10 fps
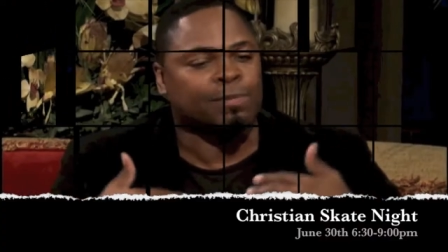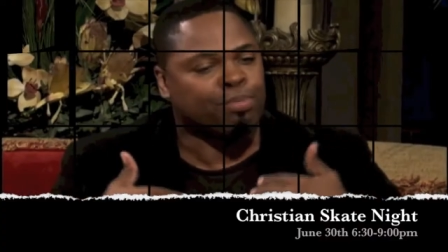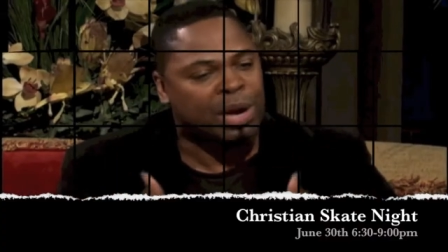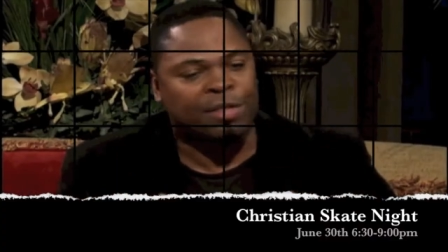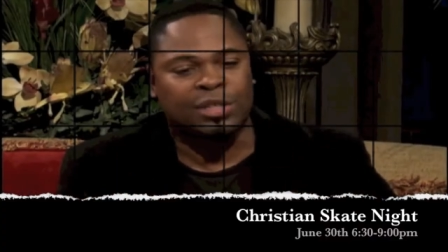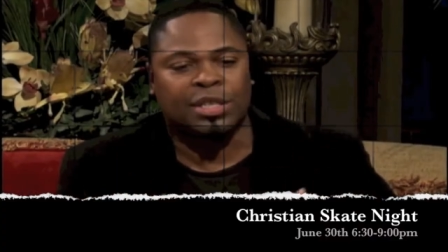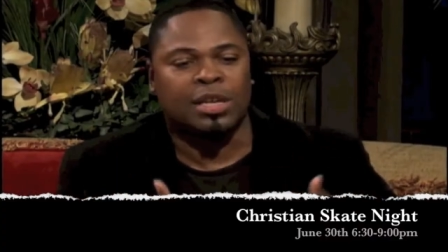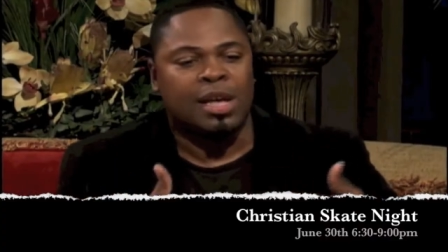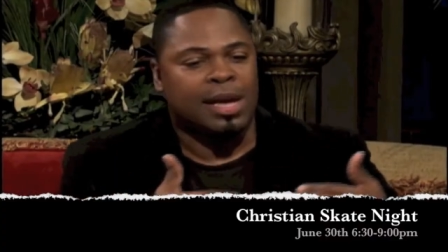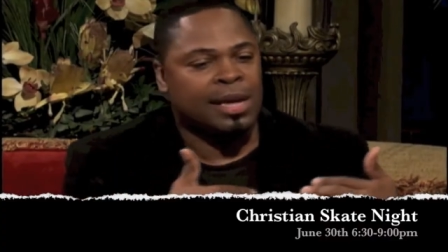as brothers
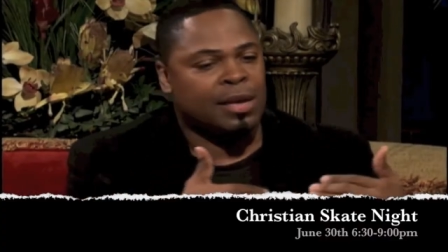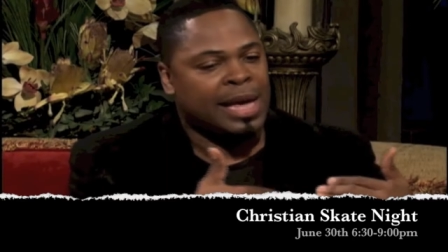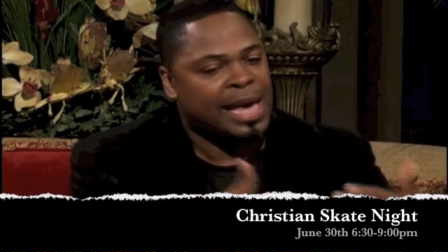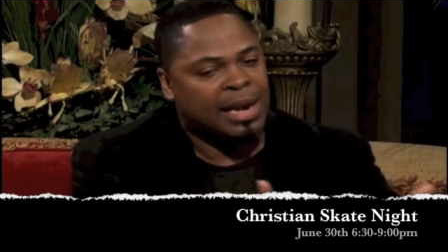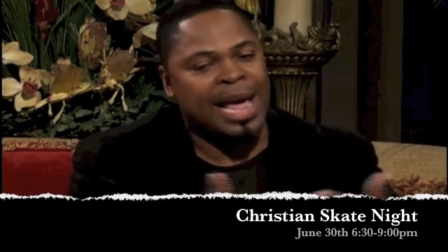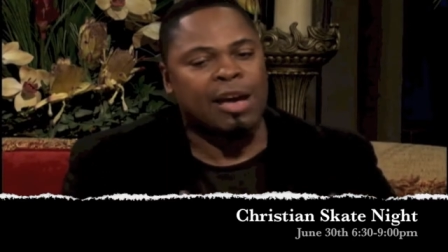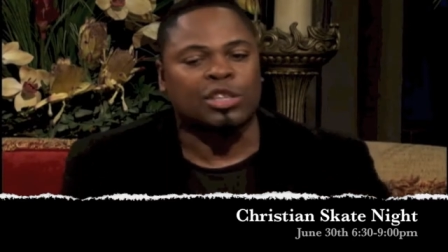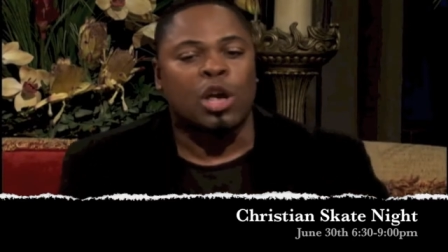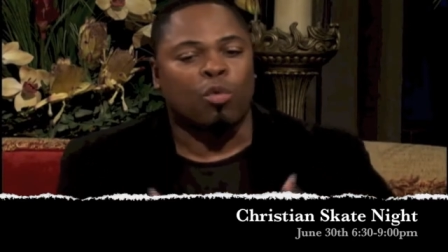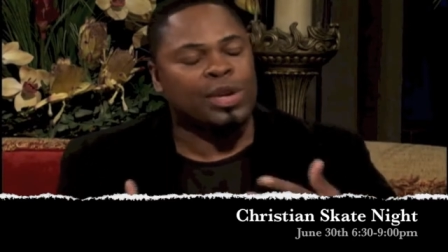and, and the head of the house,